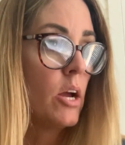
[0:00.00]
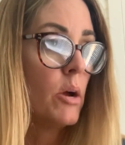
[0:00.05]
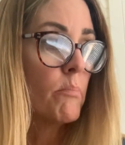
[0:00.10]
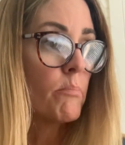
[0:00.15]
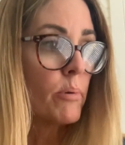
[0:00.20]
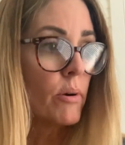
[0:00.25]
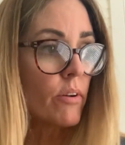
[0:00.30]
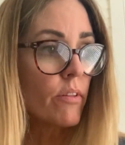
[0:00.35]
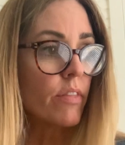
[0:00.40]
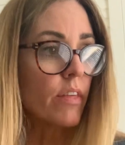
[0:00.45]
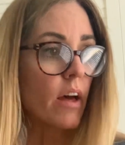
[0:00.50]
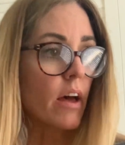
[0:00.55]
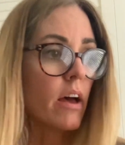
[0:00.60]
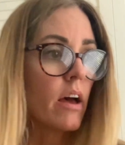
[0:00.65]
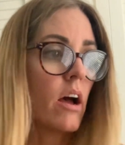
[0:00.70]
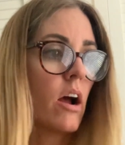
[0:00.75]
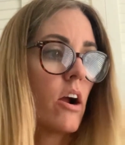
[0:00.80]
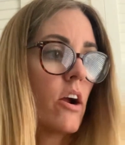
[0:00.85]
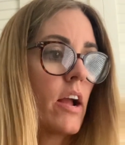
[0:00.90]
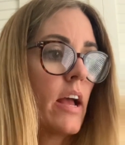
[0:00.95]

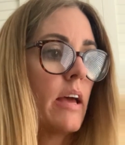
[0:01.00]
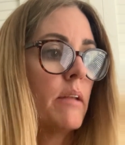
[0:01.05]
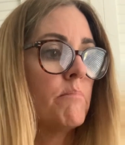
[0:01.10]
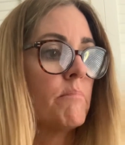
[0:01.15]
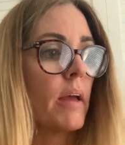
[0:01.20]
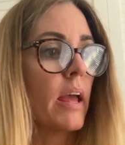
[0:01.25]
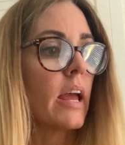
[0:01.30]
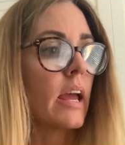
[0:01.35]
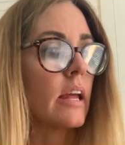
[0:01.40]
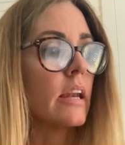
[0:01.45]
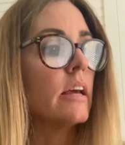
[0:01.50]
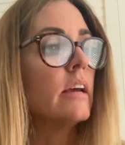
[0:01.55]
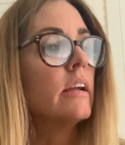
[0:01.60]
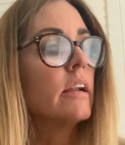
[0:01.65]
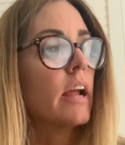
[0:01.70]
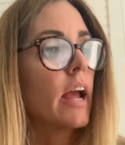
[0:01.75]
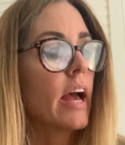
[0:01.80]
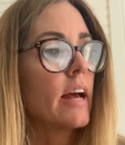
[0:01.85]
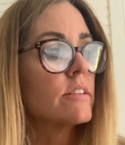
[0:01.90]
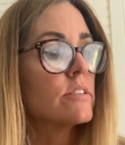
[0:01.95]
Bertha, our head maid,
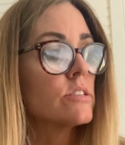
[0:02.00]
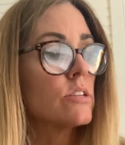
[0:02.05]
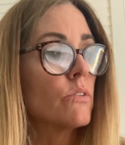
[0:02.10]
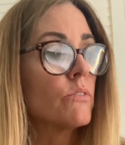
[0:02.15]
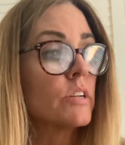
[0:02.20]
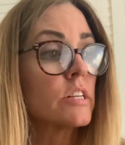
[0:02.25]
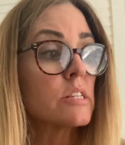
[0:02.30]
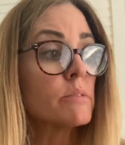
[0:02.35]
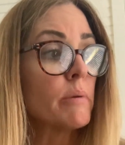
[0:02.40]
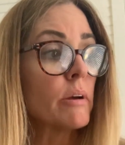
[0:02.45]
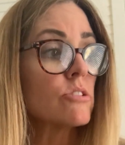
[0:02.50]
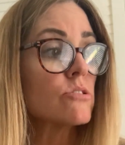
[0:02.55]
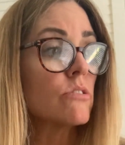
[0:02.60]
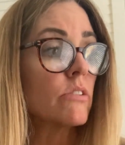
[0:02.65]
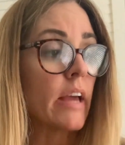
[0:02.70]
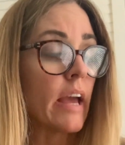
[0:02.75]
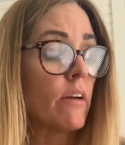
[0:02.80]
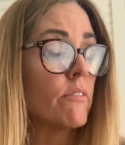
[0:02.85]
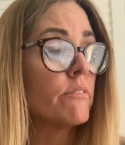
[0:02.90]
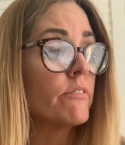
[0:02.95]
had sewn a special
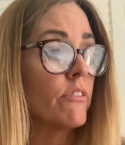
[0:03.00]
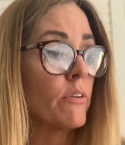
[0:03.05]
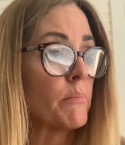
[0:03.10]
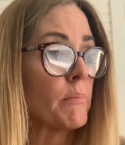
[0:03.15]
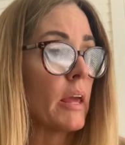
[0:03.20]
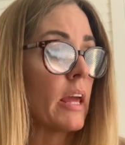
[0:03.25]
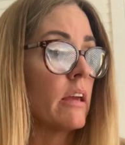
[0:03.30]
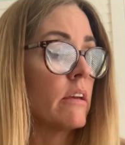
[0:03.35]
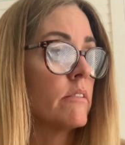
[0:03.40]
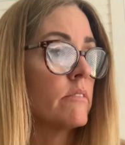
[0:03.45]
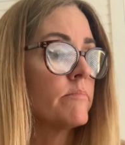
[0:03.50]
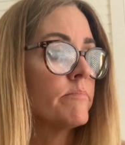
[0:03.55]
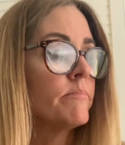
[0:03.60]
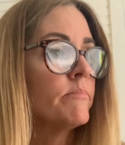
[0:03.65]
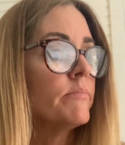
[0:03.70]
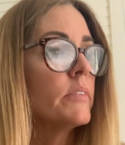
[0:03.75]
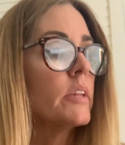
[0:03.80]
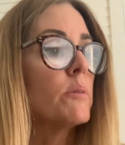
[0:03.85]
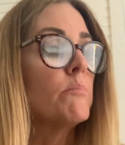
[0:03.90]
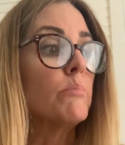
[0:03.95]
gown for me.
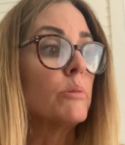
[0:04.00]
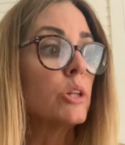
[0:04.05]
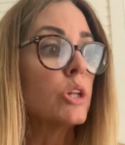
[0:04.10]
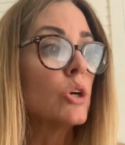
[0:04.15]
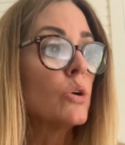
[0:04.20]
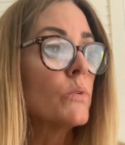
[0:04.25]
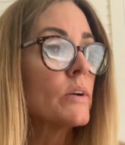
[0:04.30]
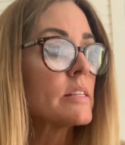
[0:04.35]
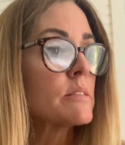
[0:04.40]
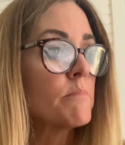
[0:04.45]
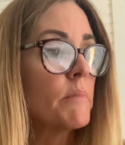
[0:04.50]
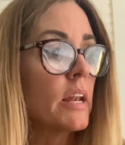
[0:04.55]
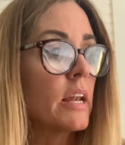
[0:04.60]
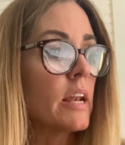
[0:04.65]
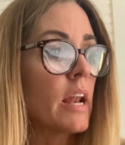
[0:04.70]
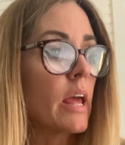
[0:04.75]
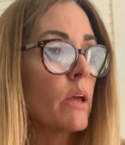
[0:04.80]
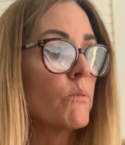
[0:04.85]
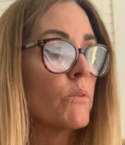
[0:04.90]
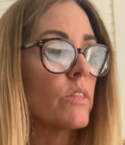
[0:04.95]
Blue as
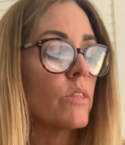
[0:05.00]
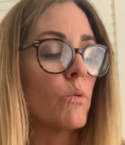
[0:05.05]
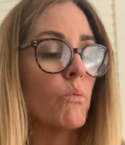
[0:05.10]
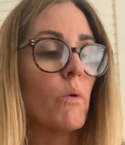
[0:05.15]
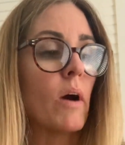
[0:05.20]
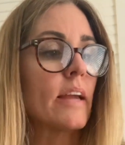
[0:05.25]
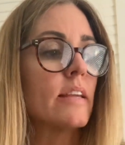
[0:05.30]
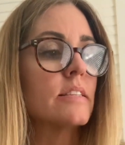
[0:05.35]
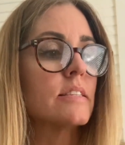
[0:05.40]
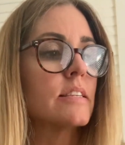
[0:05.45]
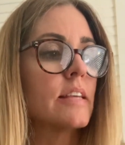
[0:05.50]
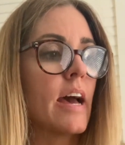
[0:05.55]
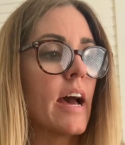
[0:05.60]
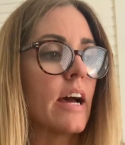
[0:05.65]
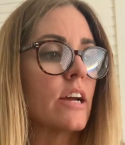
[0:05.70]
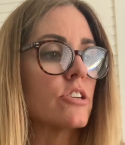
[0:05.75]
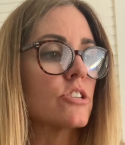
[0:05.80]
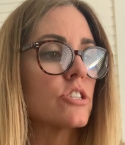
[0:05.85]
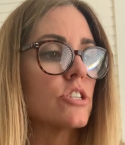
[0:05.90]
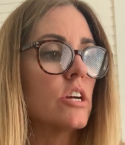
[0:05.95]
midnight with a white
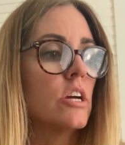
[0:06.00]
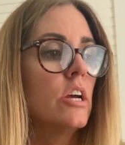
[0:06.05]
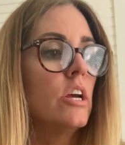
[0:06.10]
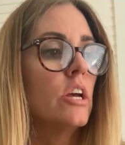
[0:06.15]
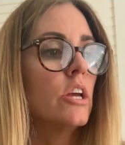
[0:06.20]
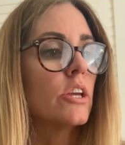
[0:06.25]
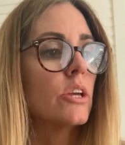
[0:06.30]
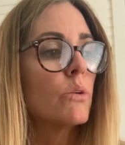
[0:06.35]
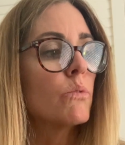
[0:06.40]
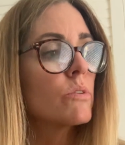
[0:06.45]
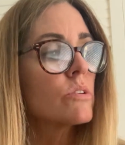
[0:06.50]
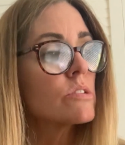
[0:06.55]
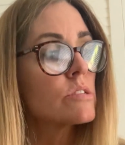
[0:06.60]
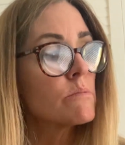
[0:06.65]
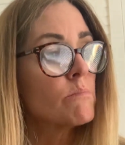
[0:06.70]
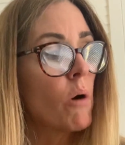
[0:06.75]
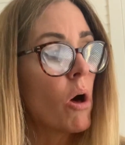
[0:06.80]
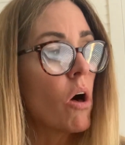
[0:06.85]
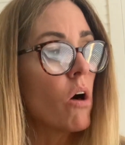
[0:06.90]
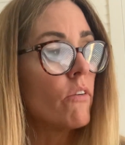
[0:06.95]
sash. You were
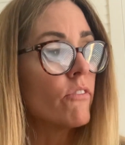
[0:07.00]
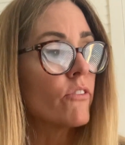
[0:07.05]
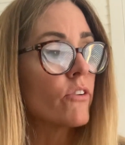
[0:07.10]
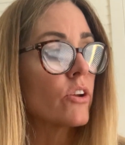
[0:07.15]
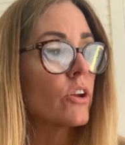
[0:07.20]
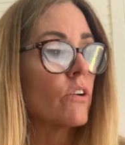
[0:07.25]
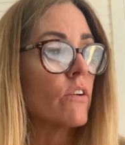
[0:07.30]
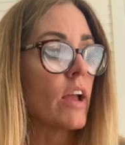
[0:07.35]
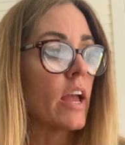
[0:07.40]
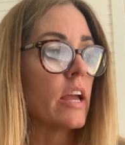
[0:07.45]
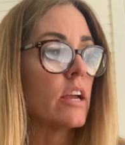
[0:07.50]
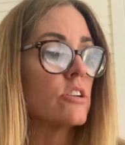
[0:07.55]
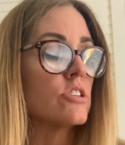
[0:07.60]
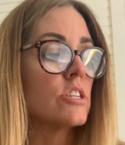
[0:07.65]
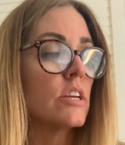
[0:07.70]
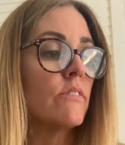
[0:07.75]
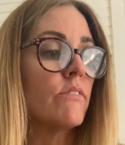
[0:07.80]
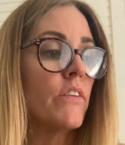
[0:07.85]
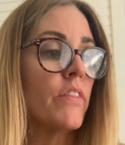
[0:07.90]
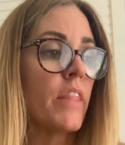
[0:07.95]
small for your age
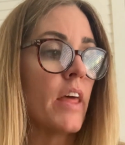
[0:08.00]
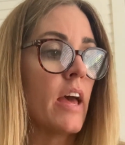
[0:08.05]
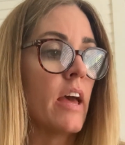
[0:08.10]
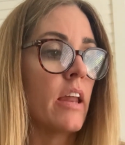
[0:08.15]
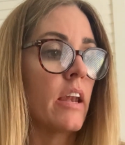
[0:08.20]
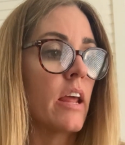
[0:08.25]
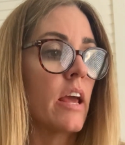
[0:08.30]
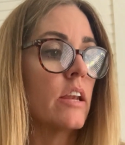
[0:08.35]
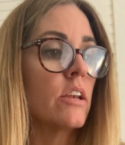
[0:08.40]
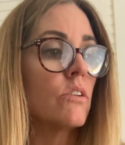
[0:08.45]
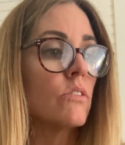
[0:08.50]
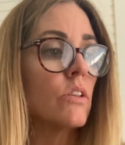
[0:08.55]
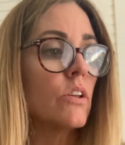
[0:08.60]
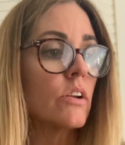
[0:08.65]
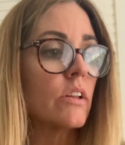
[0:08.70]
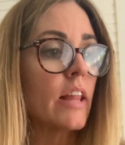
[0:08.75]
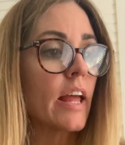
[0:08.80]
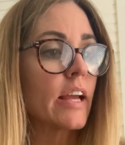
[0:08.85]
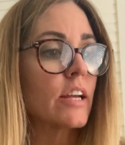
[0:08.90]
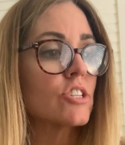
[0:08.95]
even then, and you
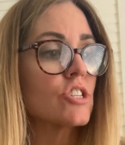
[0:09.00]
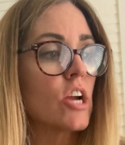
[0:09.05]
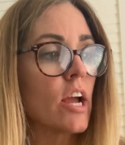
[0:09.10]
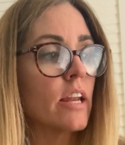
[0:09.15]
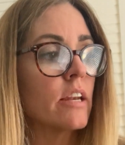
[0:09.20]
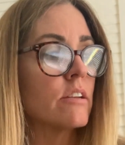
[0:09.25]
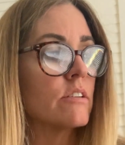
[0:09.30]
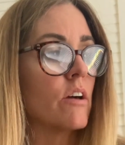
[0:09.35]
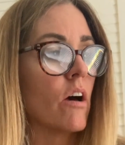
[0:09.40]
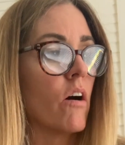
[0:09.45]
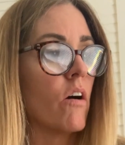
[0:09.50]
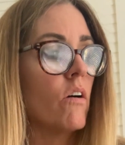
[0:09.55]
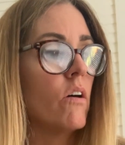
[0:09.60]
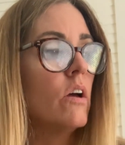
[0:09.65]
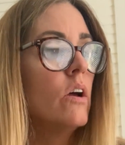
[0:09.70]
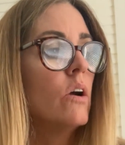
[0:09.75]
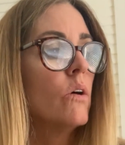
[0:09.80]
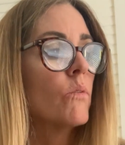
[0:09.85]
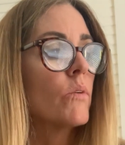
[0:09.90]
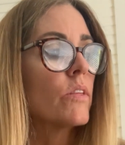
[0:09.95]
looked like a china doll
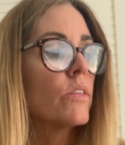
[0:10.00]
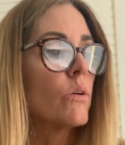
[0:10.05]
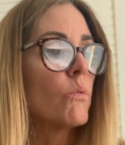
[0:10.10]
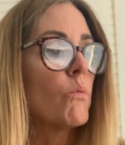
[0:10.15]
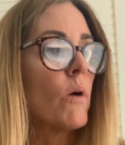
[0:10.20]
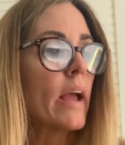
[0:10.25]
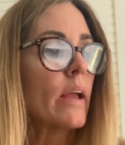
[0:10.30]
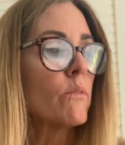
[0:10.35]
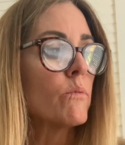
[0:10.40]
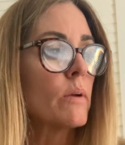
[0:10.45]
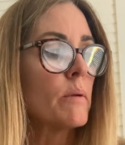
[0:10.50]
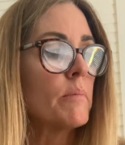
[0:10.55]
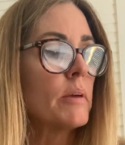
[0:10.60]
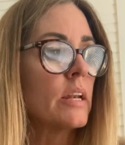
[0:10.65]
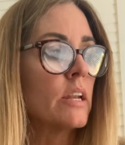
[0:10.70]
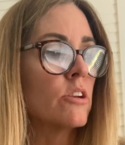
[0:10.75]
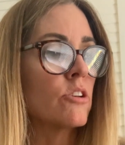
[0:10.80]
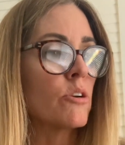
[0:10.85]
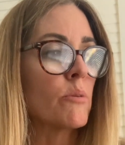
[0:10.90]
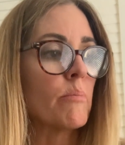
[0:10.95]
with a white
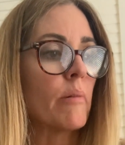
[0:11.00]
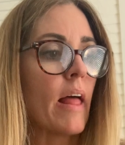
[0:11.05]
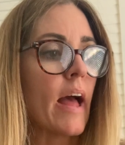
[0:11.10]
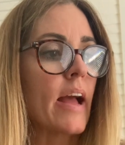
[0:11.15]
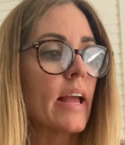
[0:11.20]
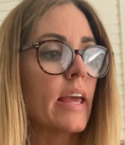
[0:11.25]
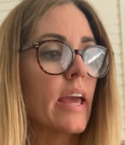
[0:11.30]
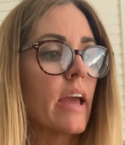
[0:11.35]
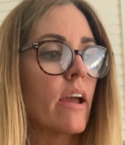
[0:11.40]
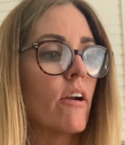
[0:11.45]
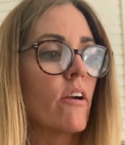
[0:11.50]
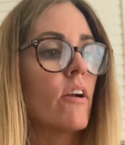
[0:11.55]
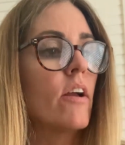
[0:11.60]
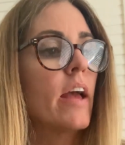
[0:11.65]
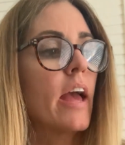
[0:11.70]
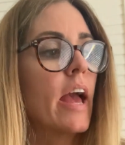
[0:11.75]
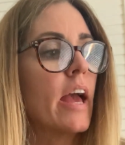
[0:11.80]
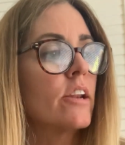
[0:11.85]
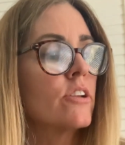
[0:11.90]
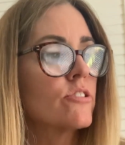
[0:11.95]
ribbon in your black hair
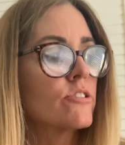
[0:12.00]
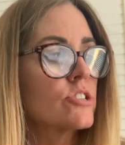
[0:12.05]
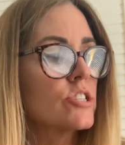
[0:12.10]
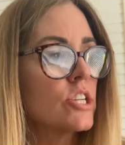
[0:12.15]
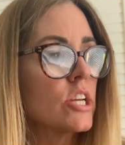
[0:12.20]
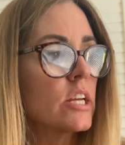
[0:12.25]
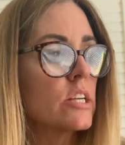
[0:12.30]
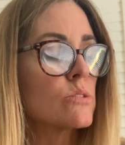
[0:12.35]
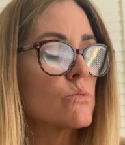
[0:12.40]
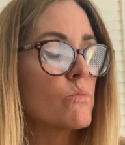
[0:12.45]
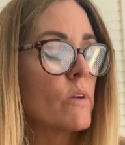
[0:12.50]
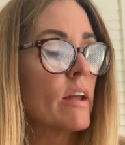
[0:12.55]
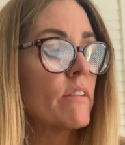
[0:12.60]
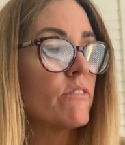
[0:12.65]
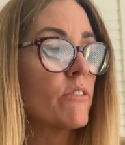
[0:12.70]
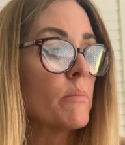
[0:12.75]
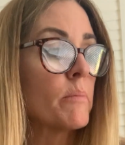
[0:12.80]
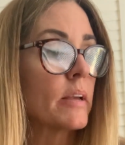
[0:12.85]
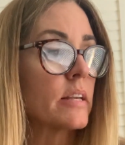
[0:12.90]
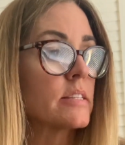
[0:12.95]
and your cheeks red
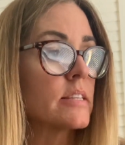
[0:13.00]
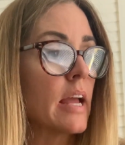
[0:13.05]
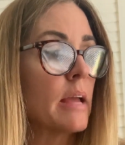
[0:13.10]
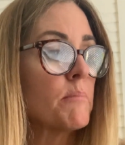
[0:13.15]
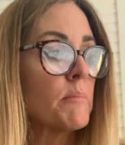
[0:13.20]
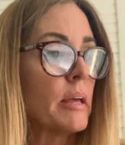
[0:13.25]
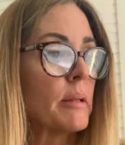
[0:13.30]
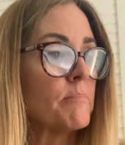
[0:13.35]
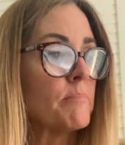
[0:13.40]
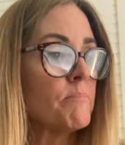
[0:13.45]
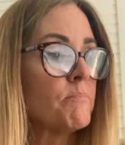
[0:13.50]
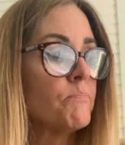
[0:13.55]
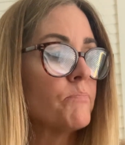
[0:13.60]
from excitement.